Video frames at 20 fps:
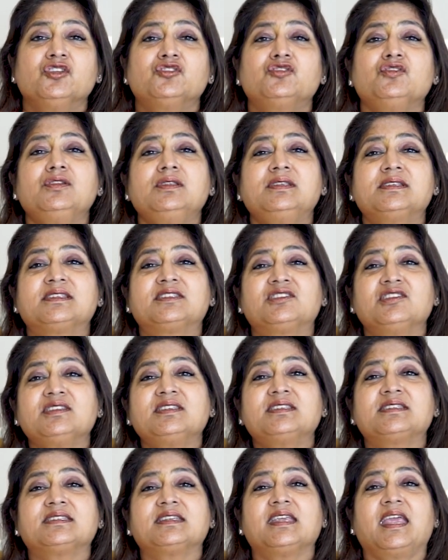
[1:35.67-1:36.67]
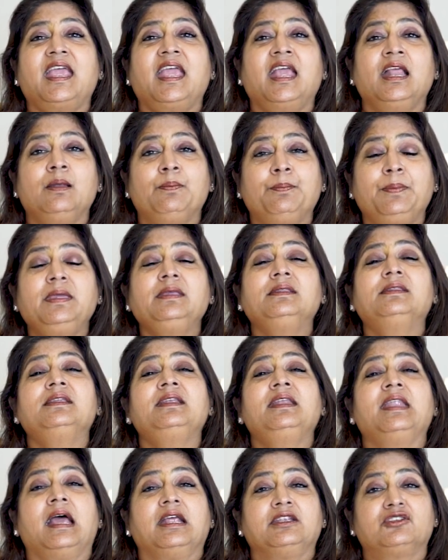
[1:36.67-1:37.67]
So it's just helping
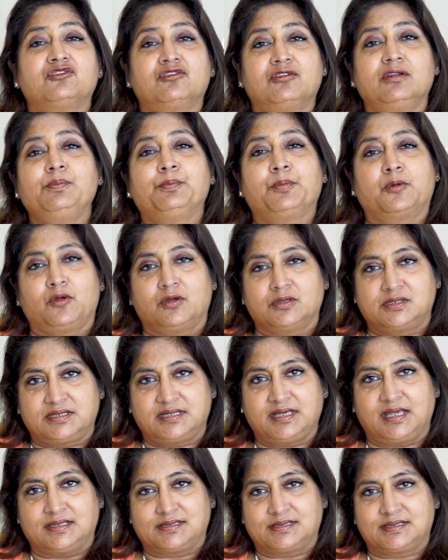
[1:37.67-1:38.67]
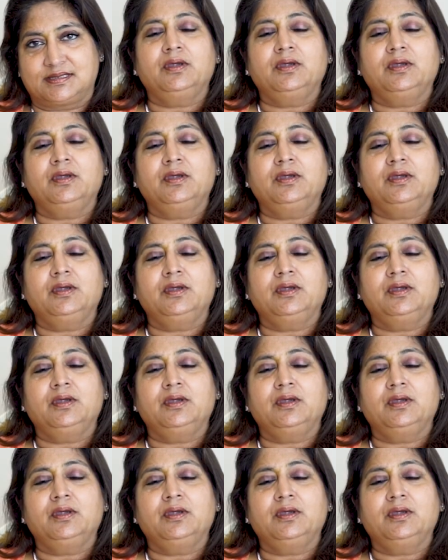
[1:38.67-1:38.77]
the natural process.